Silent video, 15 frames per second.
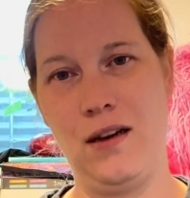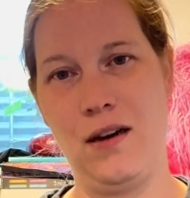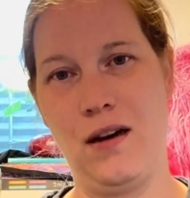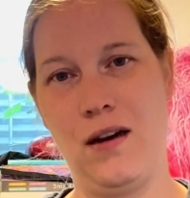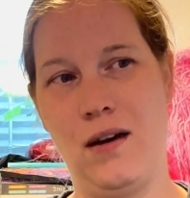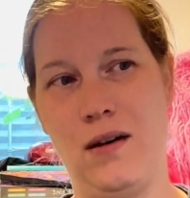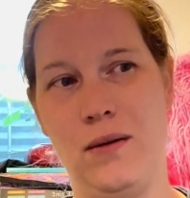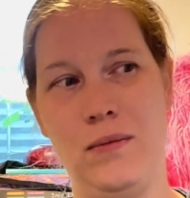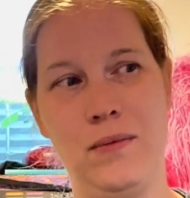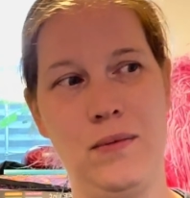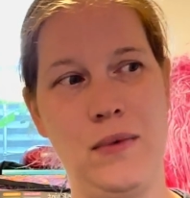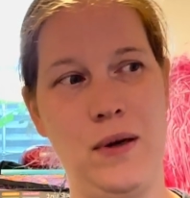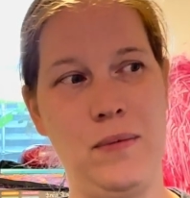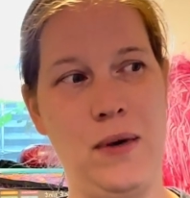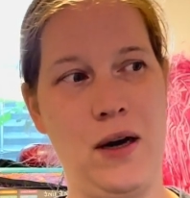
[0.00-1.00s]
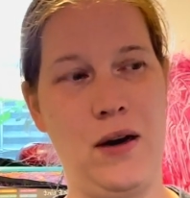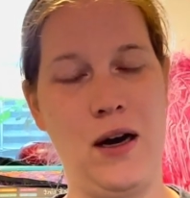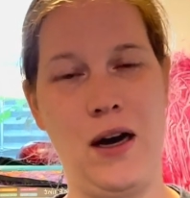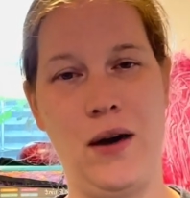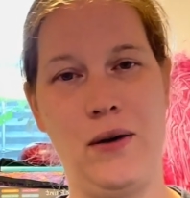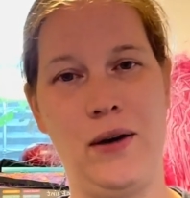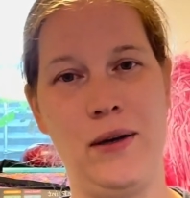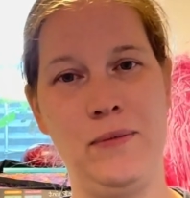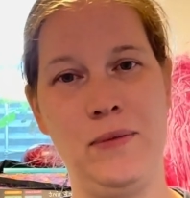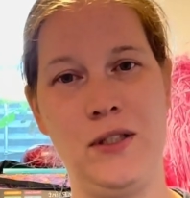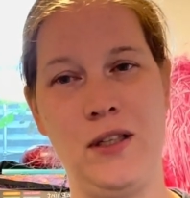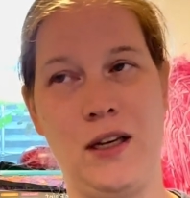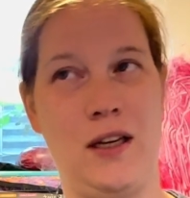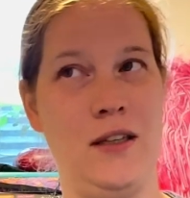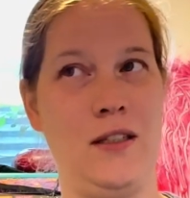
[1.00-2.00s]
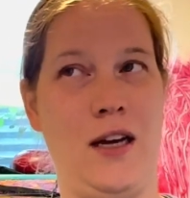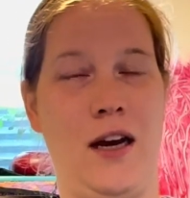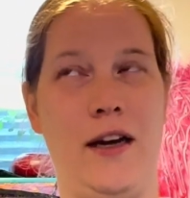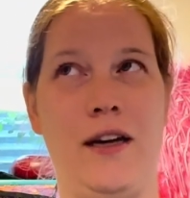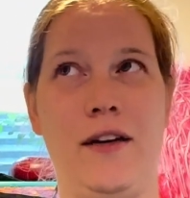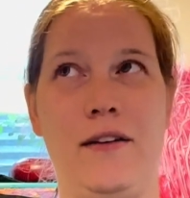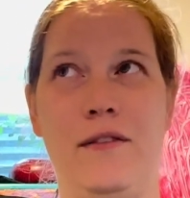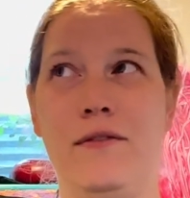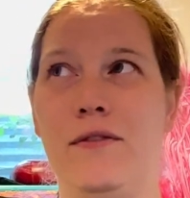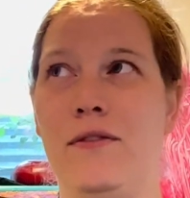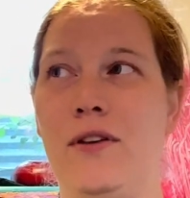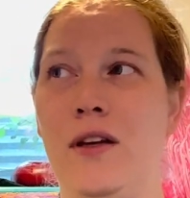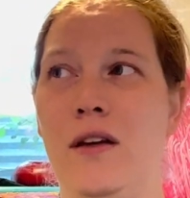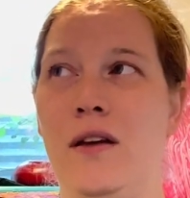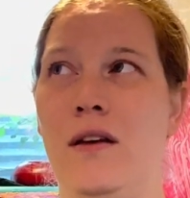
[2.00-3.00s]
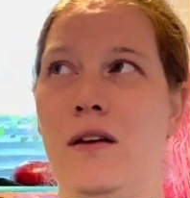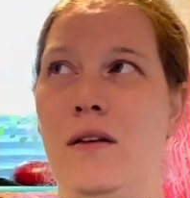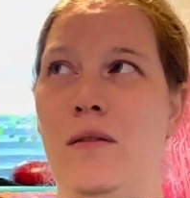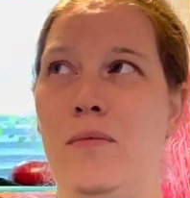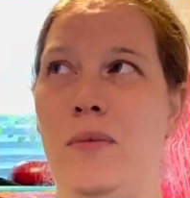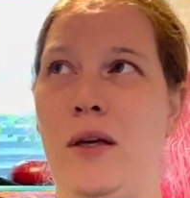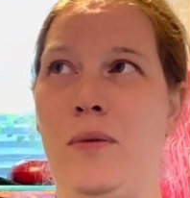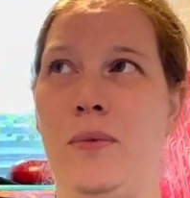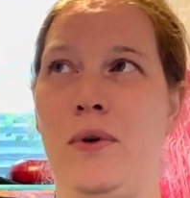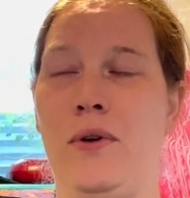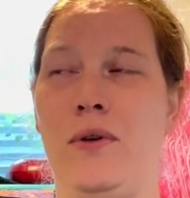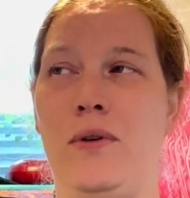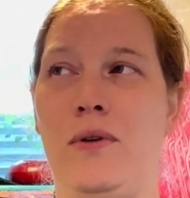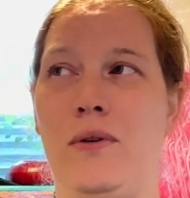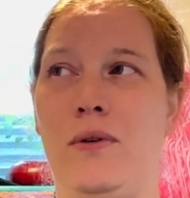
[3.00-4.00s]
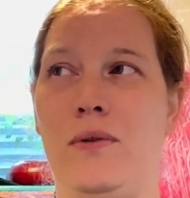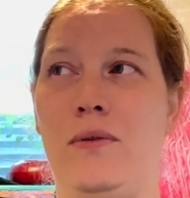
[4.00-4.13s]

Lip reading: about how I'm sick and tired of people